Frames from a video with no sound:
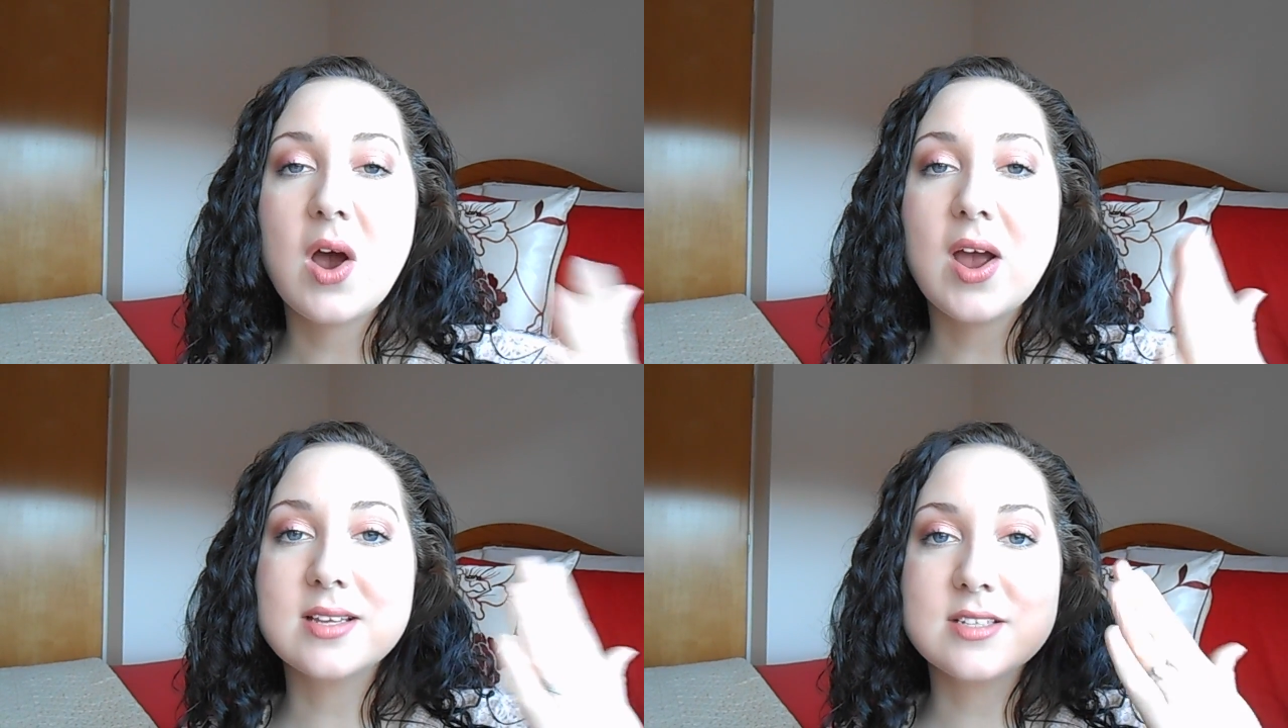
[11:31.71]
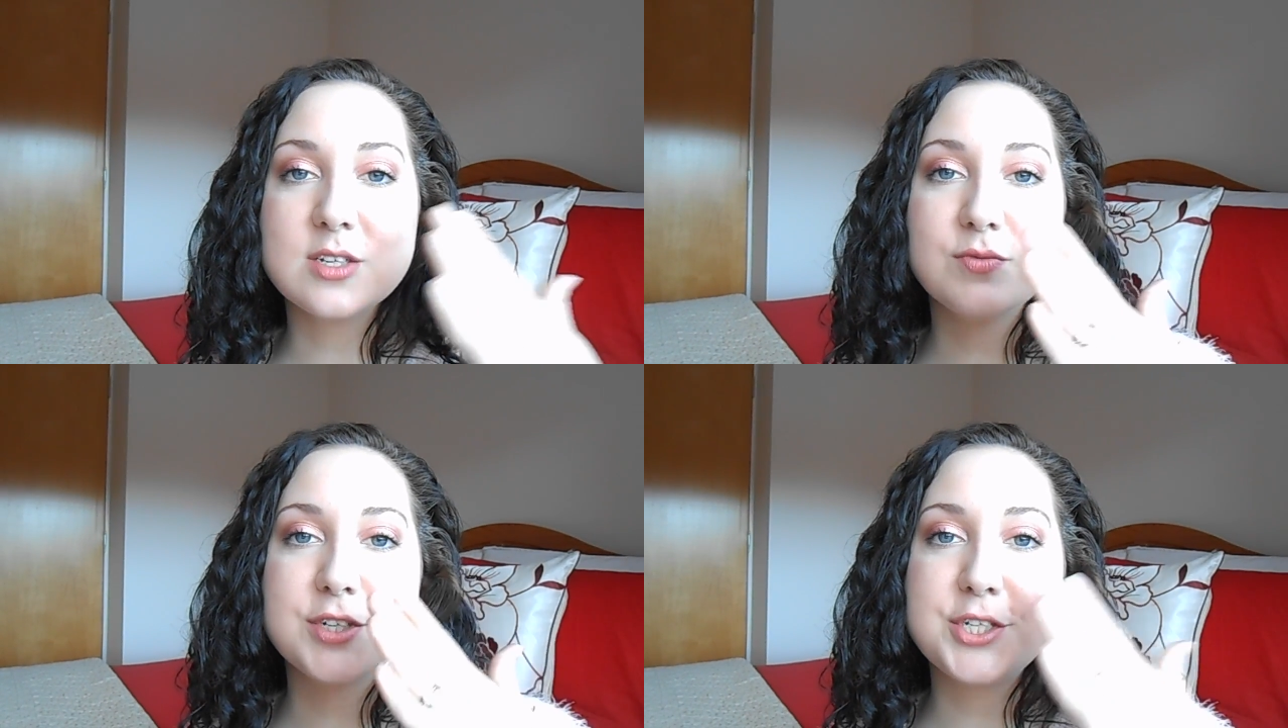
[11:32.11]
I can
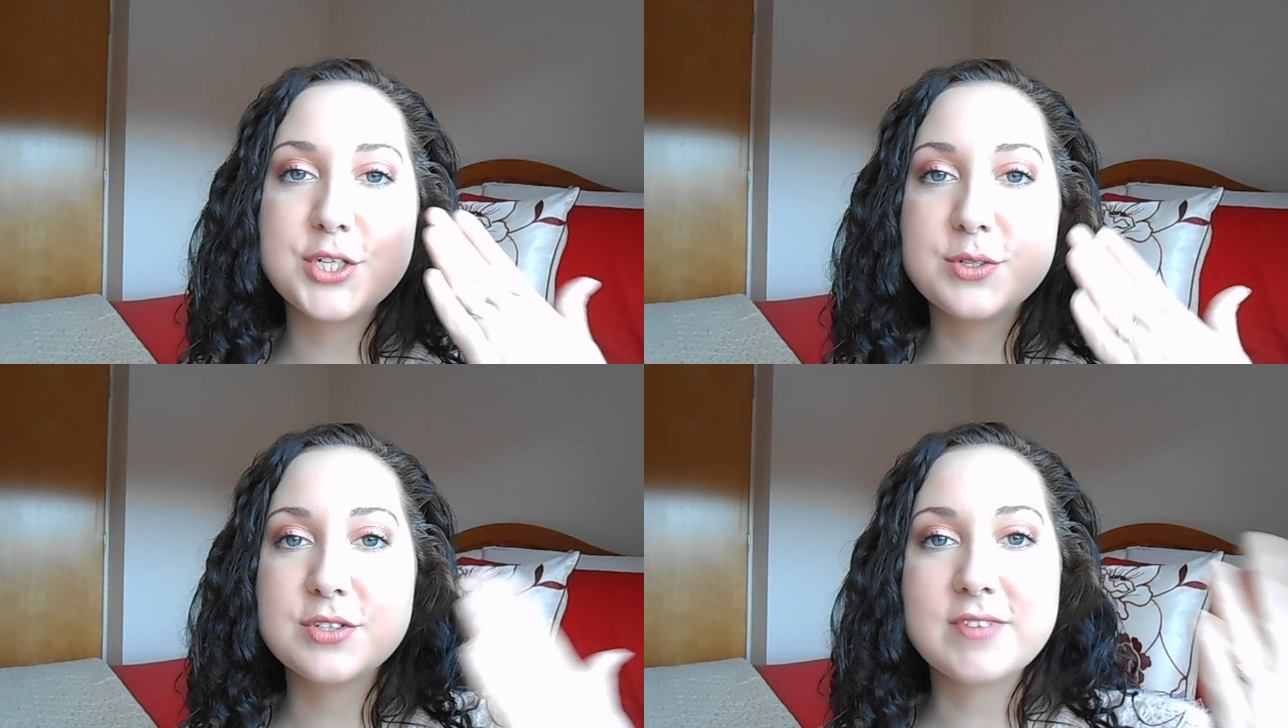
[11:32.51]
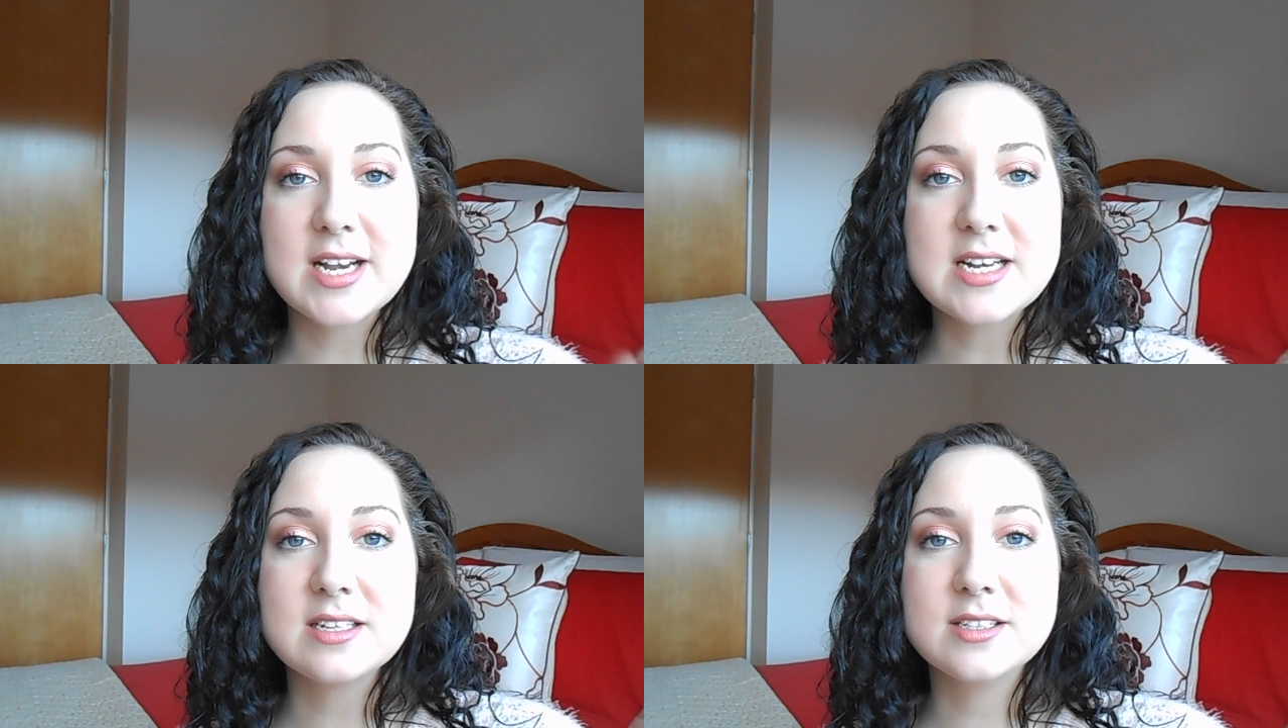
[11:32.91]
still reduce the
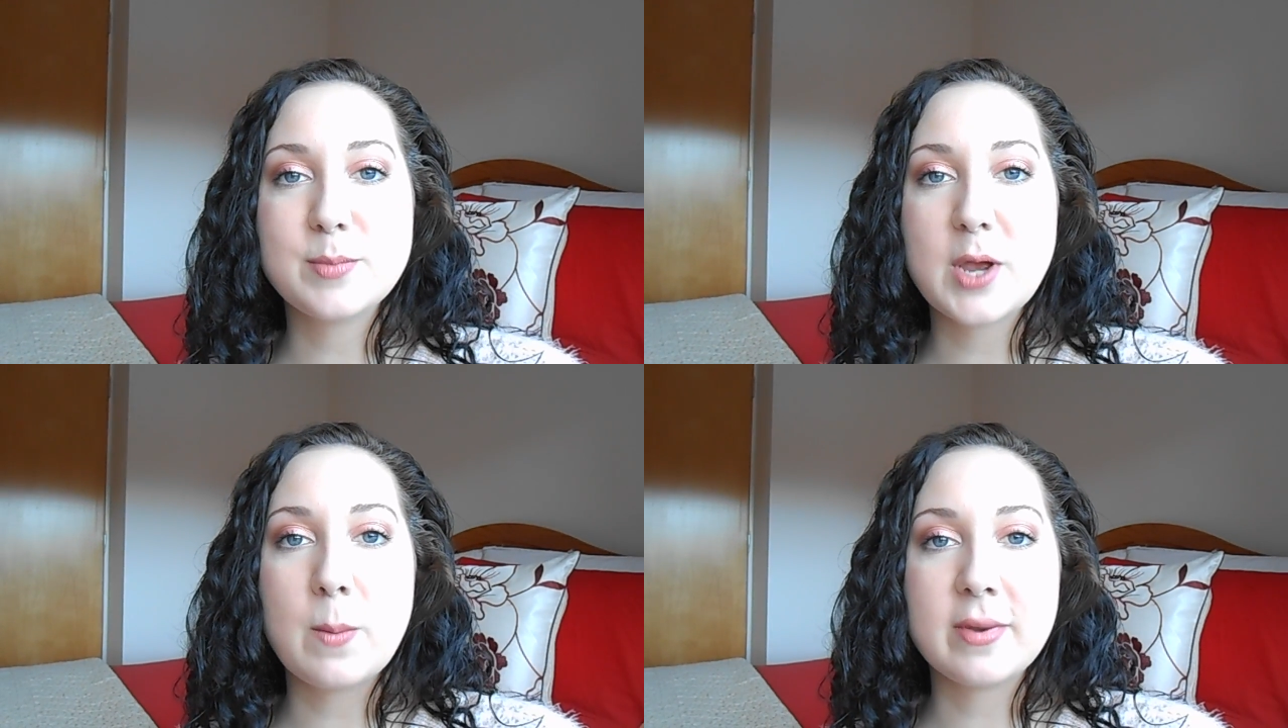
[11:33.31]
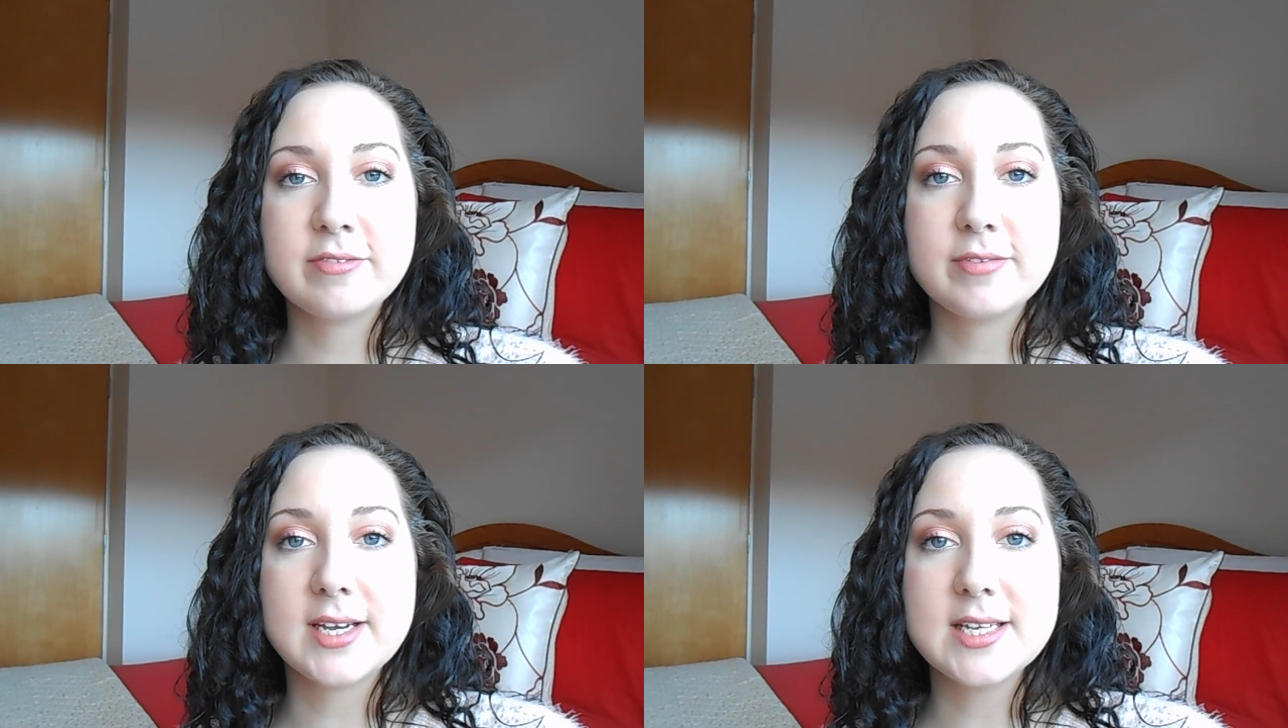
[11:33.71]
redness a bit on my
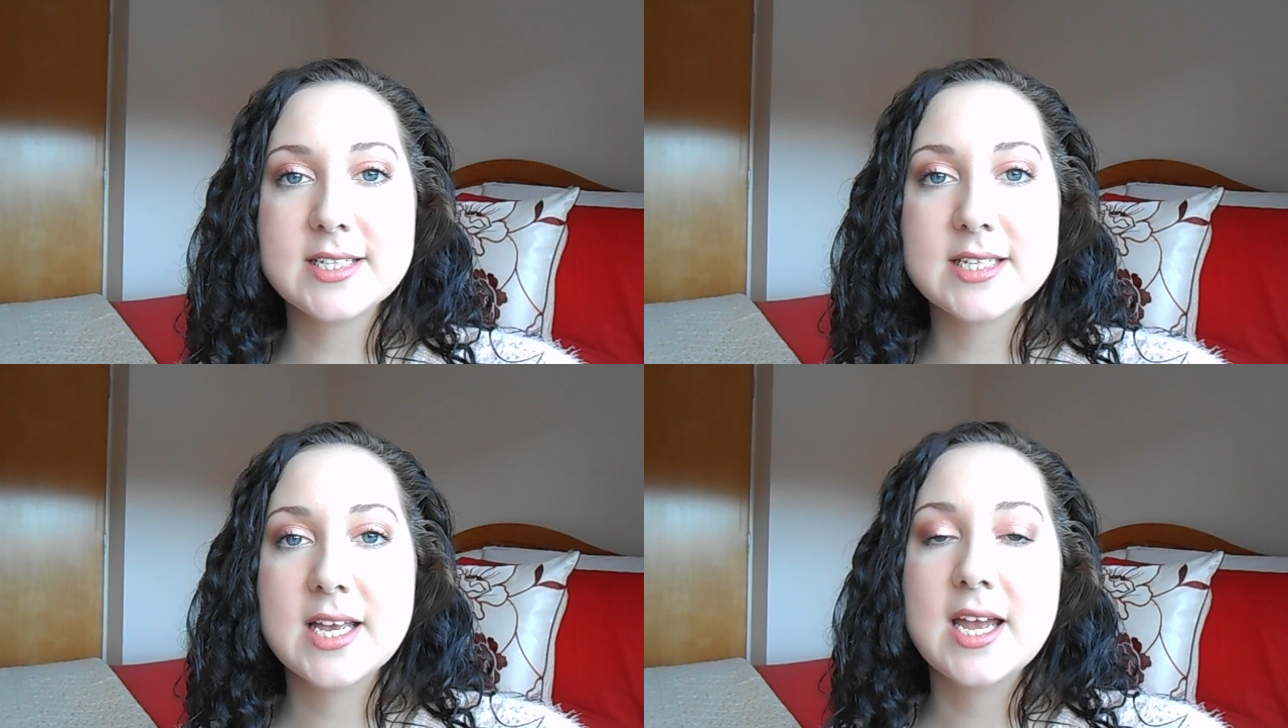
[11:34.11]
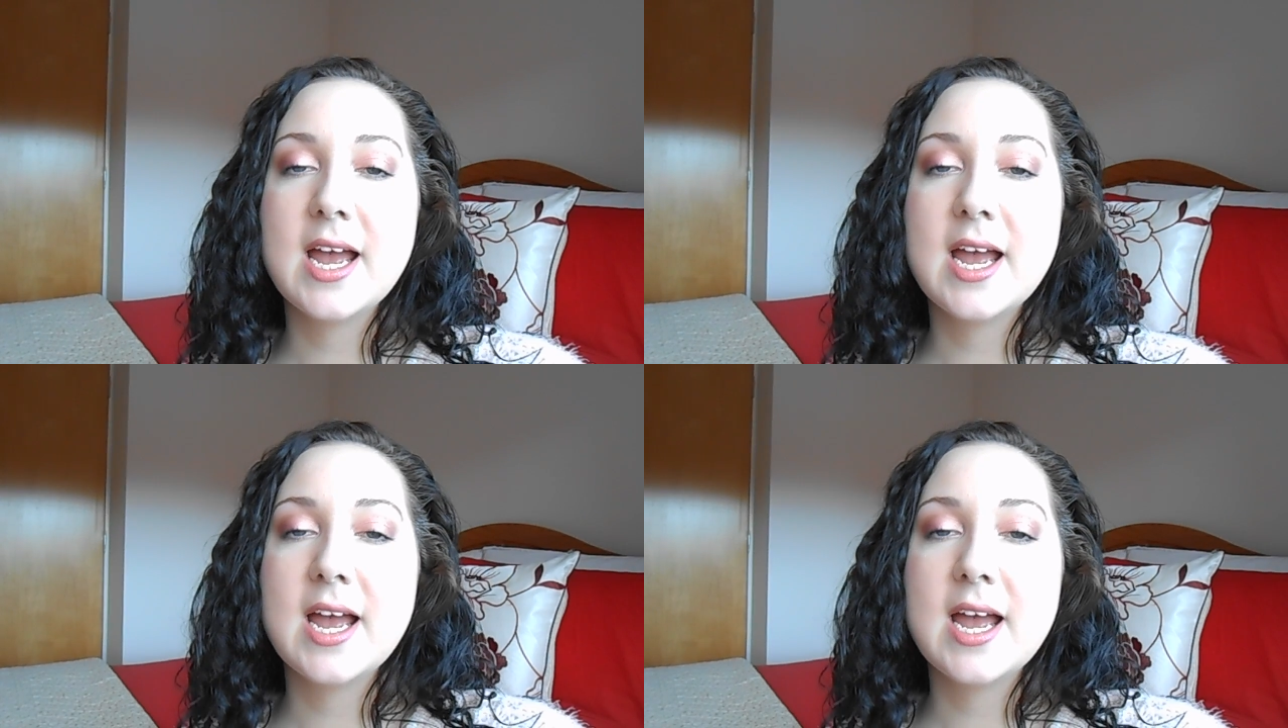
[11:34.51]
face.